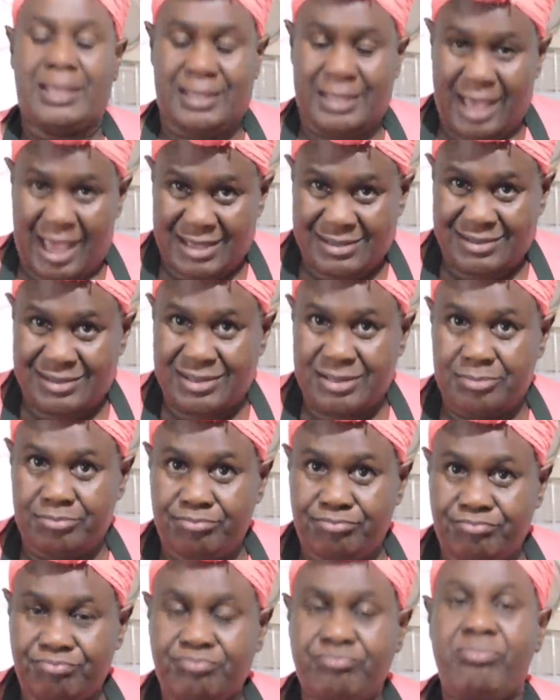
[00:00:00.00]
Yes,
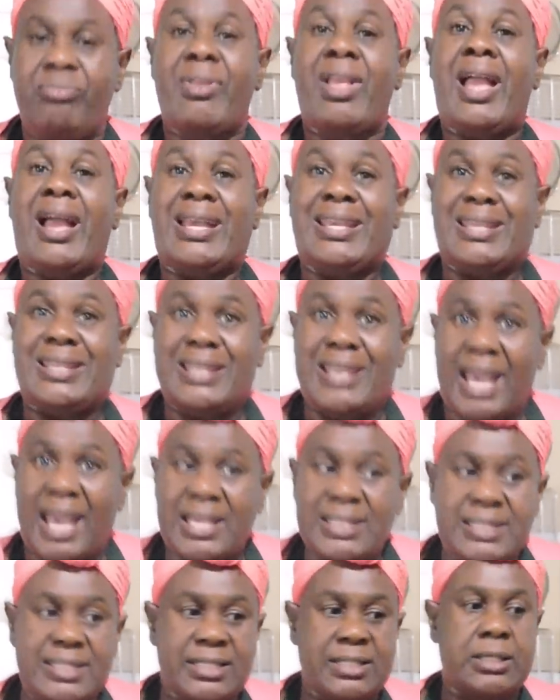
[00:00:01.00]

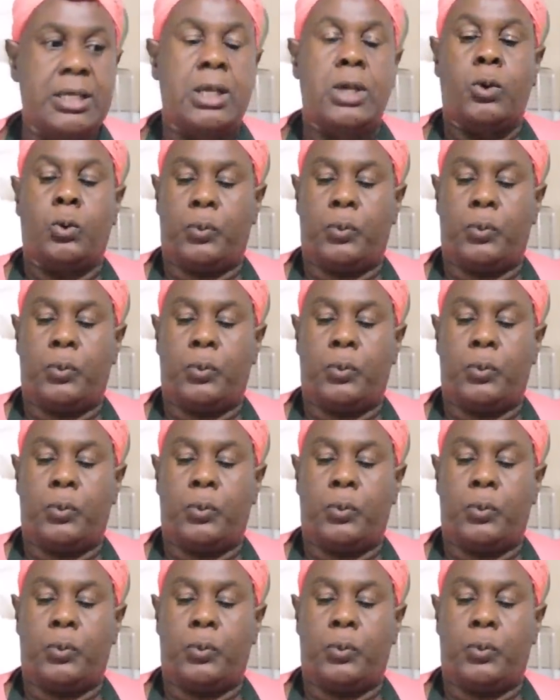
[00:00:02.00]
yes,